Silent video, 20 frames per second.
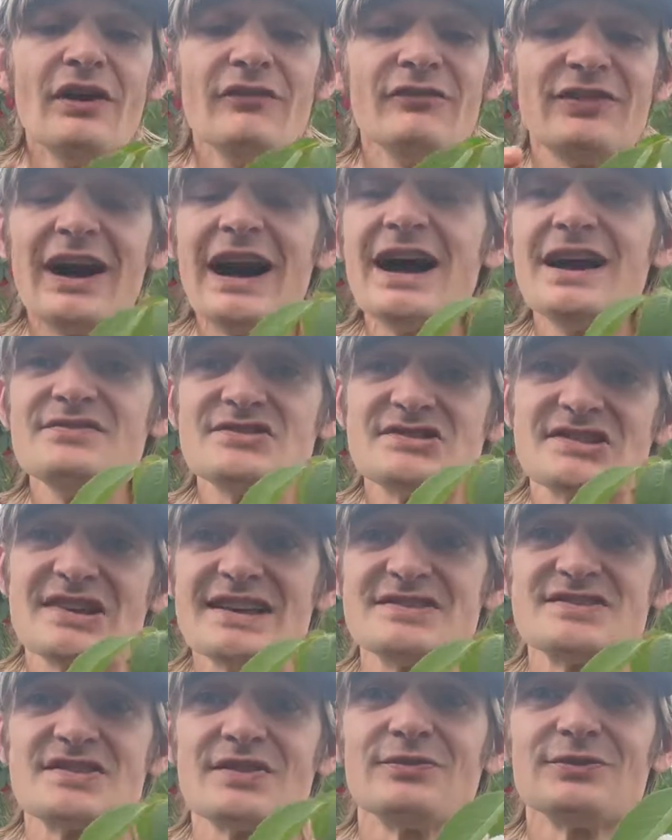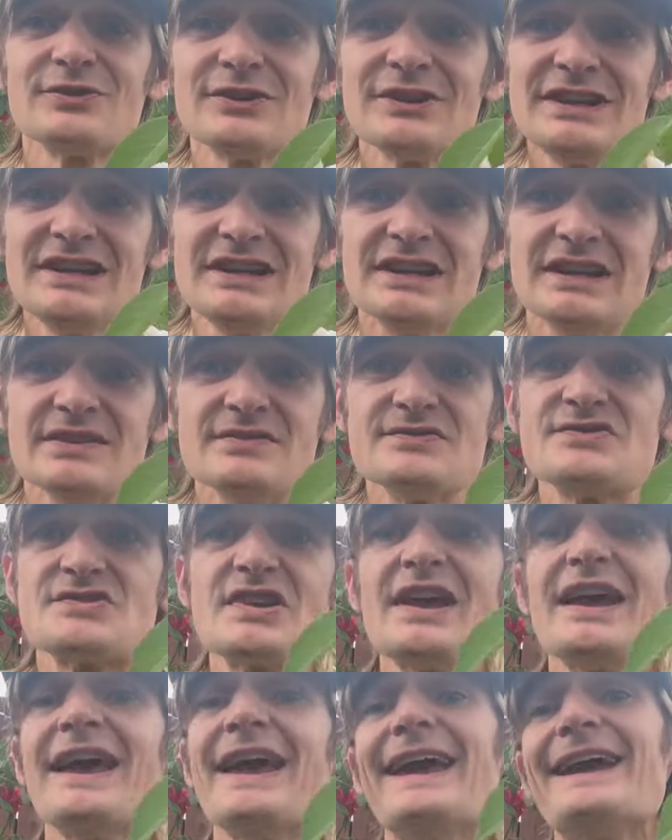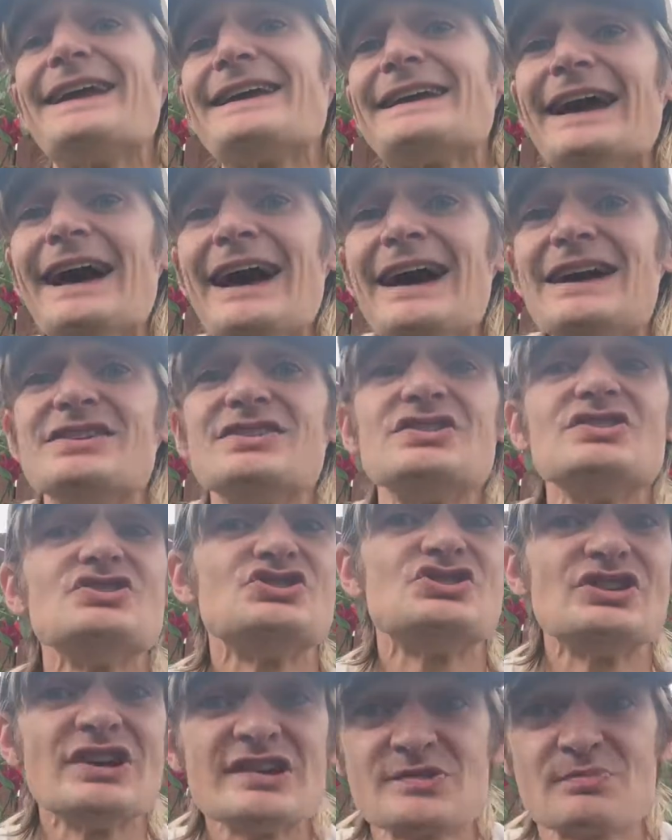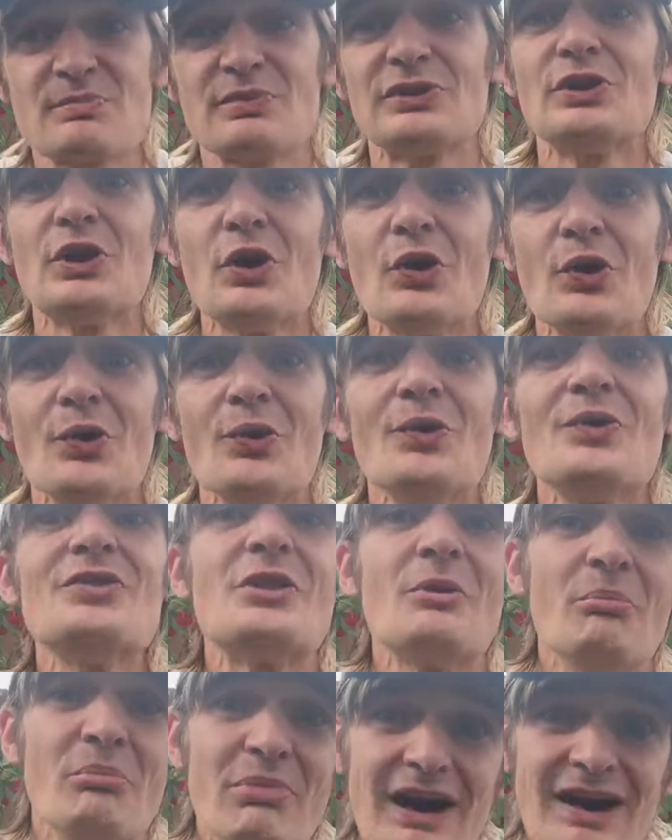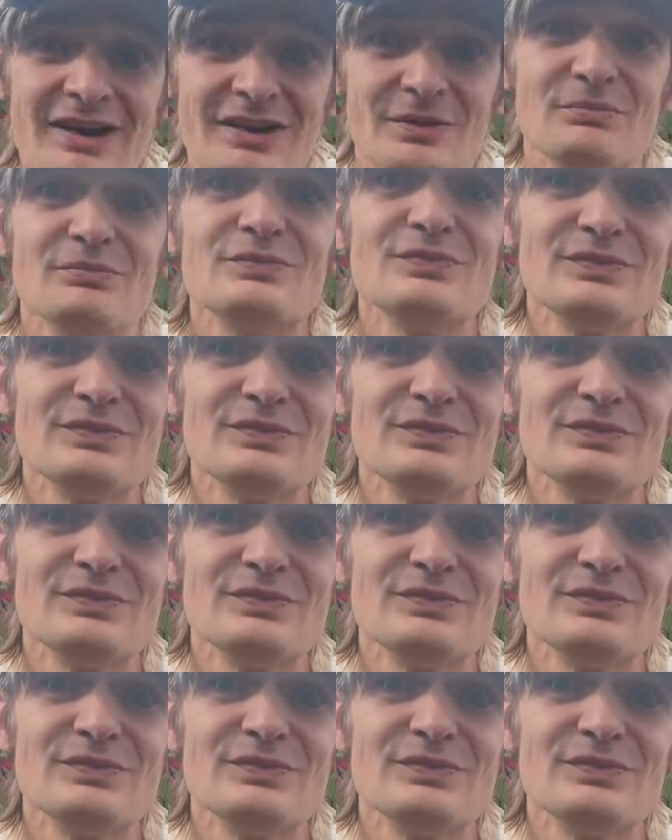5 sets of leaves and cut just below the bottom